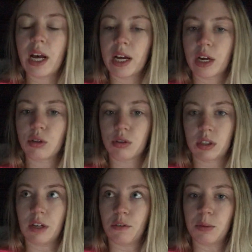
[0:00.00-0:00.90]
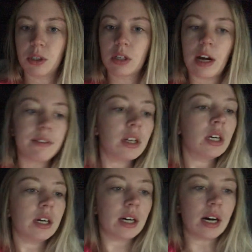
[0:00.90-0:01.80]
receivable stuff,
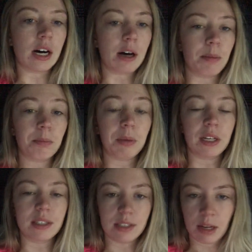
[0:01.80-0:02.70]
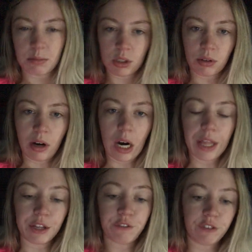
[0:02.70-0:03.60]
because statements go out
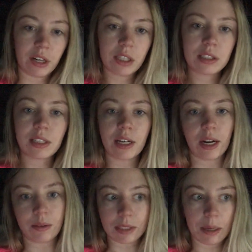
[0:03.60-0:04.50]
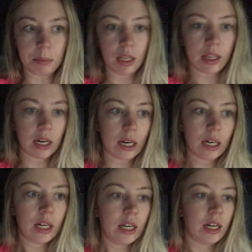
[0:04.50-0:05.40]
on the 1st, and I will not be there,
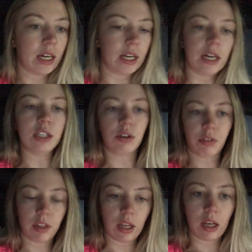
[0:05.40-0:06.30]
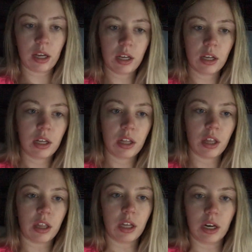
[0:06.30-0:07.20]
and I don't think
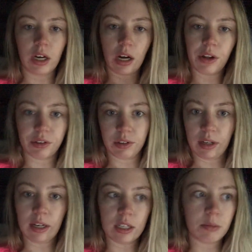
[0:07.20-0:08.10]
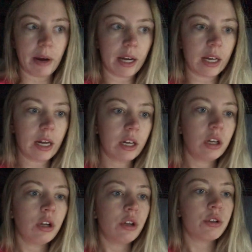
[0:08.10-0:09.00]
the other lady is back yet.
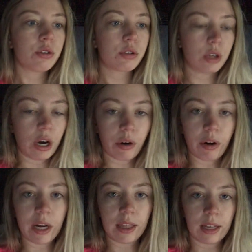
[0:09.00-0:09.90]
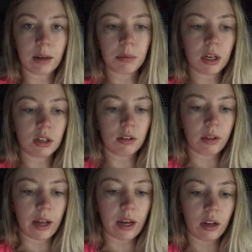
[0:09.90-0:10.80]
So, I think I'm gonna do
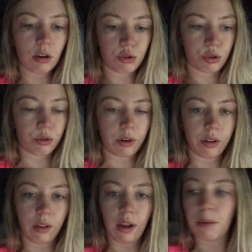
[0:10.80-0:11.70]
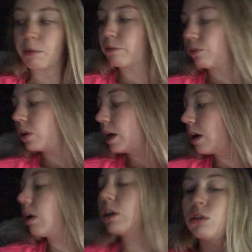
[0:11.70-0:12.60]
that here shortly, but for
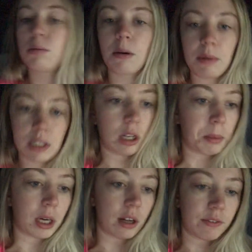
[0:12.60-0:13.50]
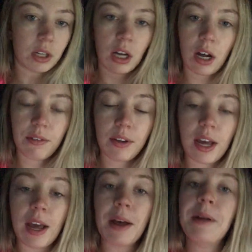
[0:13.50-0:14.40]
now, I just made myself a cup of
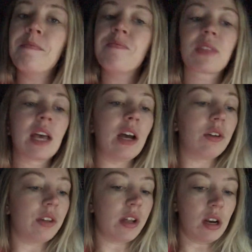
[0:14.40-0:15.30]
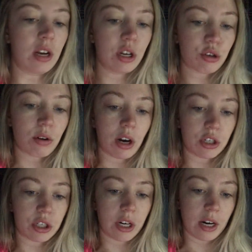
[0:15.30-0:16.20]
coffee, I unloaded the
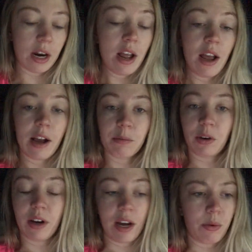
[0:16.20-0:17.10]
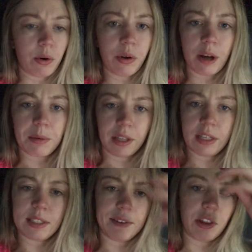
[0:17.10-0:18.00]
dishwasher, I woke up at
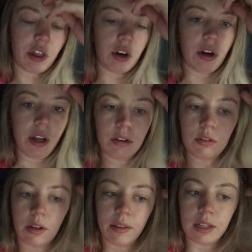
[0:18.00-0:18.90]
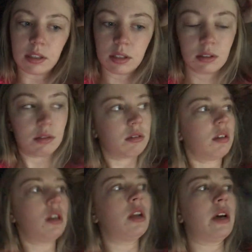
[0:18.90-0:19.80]
like 7:30, so that's
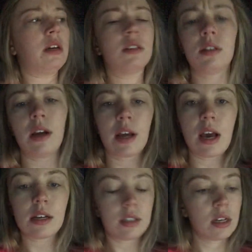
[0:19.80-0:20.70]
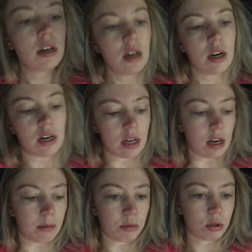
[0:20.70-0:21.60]
nice, I guess.
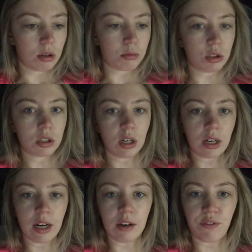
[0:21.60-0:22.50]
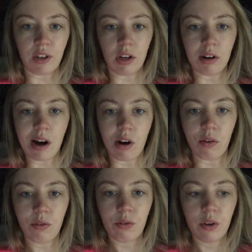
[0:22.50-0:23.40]
So I'm just gonna kind of figure
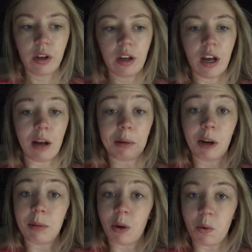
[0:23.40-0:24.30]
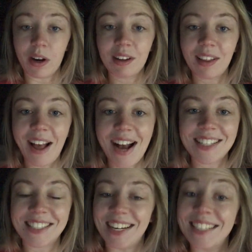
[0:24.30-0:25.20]
out about my one
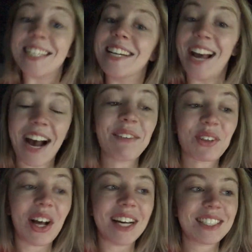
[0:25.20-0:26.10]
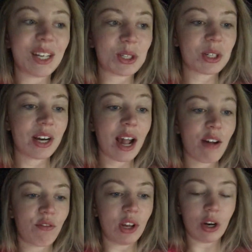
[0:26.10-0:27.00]
class that I didn't have class yesterday,
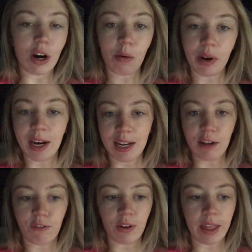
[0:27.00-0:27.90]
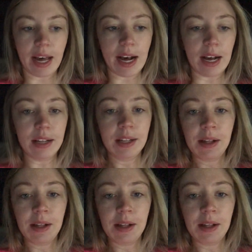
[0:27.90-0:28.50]
figure out what I need for that,